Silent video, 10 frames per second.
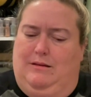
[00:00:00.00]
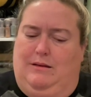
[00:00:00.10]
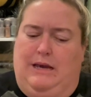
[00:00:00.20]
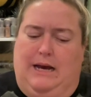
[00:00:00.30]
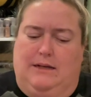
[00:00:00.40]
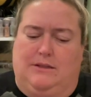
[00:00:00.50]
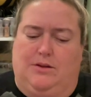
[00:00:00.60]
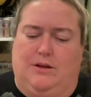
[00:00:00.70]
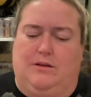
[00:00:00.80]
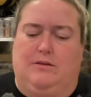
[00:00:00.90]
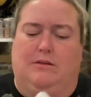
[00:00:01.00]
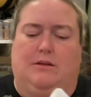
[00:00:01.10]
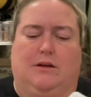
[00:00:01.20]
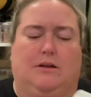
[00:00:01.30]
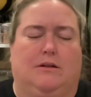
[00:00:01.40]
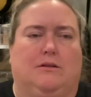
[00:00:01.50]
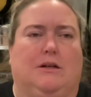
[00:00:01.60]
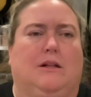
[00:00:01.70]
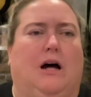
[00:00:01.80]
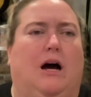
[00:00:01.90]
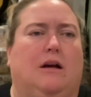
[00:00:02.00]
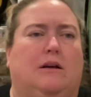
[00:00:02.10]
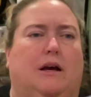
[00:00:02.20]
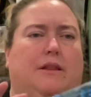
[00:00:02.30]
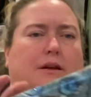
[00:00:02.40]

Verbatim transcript: yeah, so the clock and the